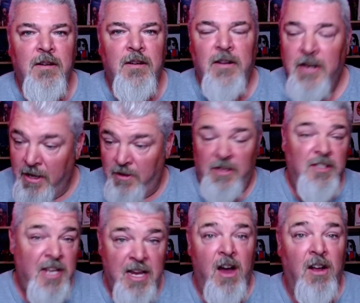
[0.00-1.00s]
Now that
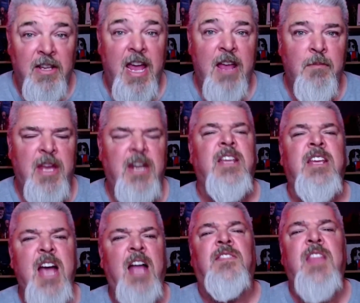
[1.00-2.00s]
Deion came in and
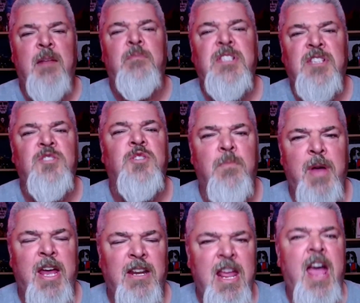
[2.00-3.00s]
got that position
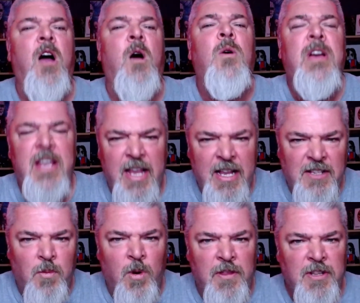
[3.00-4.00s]
paid. Now it's
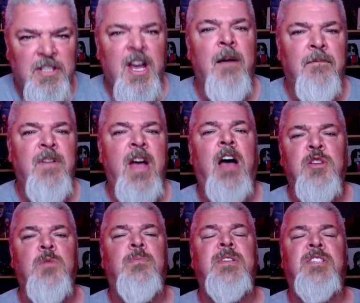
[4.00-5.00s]
one of the top
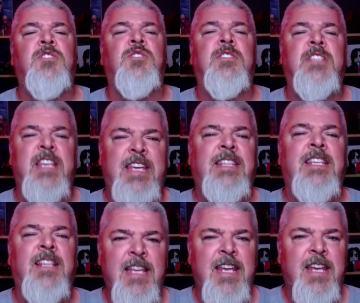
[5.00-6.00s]
value positions in the
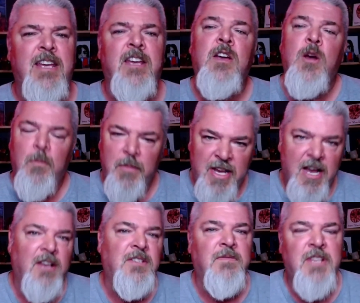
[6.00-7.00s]
league
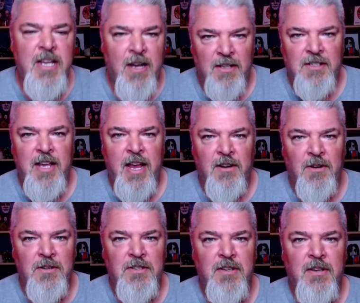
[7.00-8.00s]
because of Deion
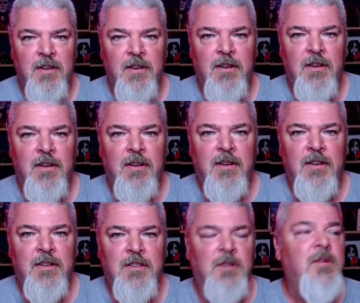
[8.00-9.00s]
Sanders.
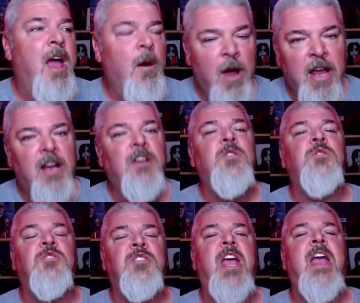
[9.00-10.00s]
So now I
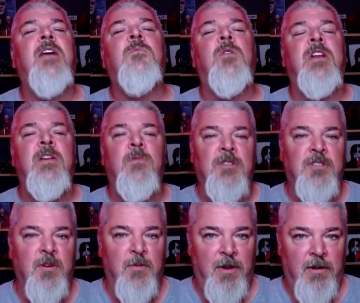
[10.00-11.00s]
understand what he was
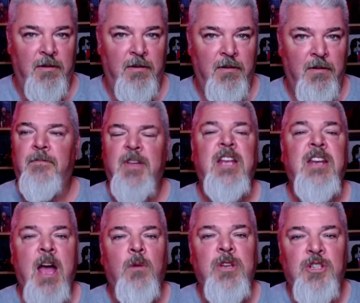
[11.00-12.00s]
doing. And
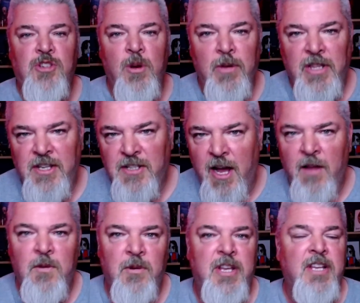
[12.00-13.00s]
now he's showing these
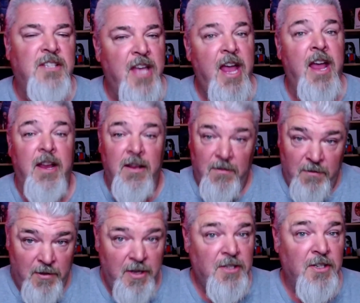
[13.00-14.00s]
other kids, hey,
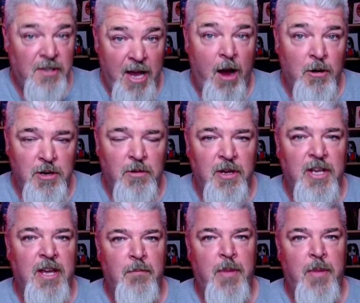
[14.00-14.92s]
this is how you can get